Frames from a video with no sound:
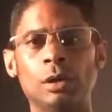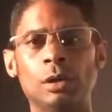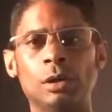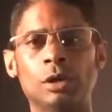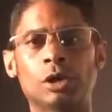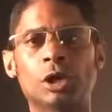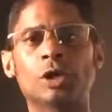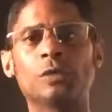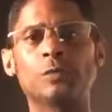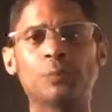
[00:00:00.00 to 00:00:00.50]

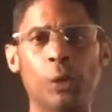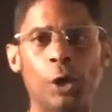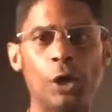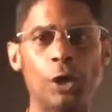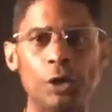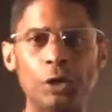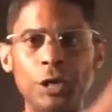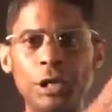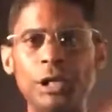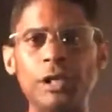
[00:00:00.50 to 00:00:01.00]

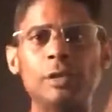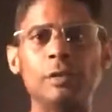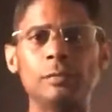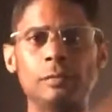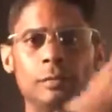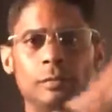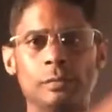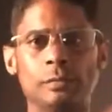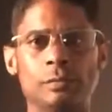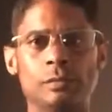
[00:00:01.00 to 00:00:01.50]
converting
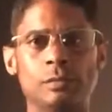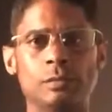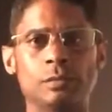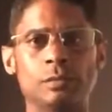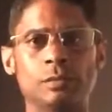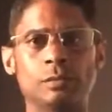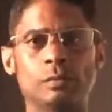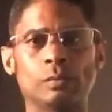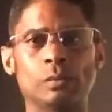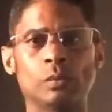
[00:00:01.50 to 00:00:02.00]

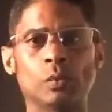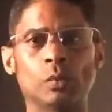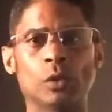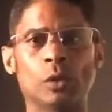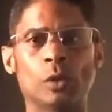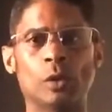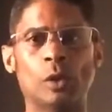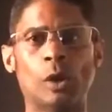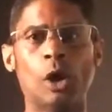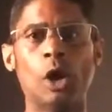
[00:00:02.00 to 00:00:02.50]

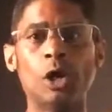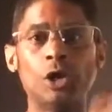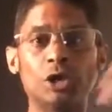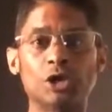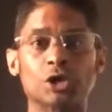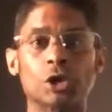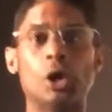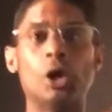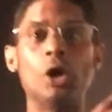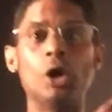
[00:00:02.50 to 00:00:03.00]
on its
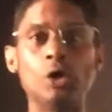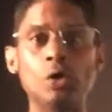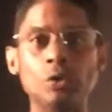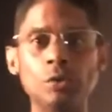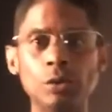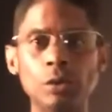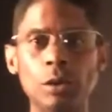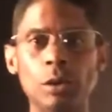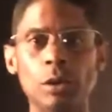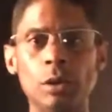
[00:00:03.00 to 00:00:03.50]
own
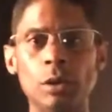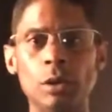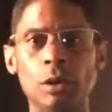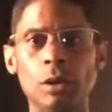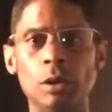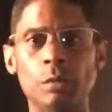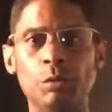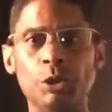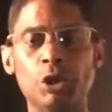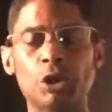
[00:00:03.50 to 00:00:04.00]

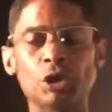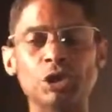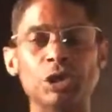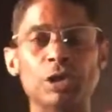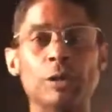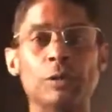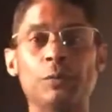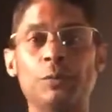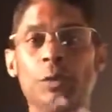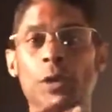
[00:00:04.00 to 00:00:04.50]
because
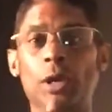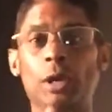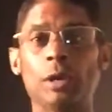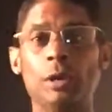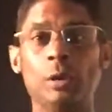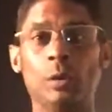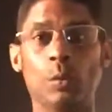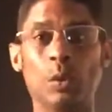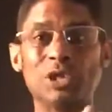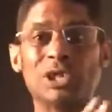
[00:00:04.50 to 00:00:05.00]
of
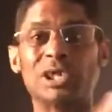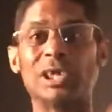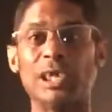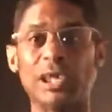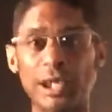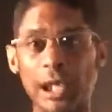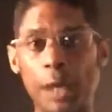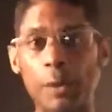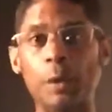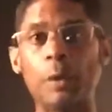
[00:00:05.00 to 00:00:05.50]
what's in
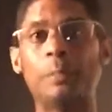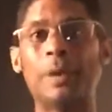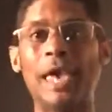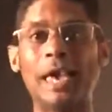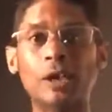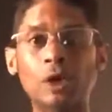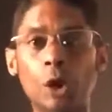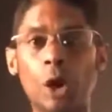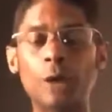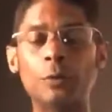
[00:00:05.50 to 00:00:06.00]
our
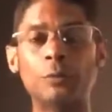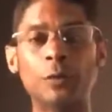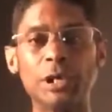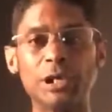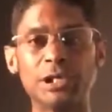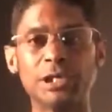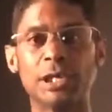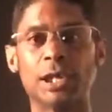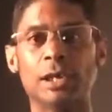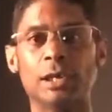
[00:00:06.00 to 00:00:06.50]
back
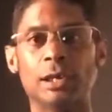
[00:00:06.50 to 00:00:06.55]
office,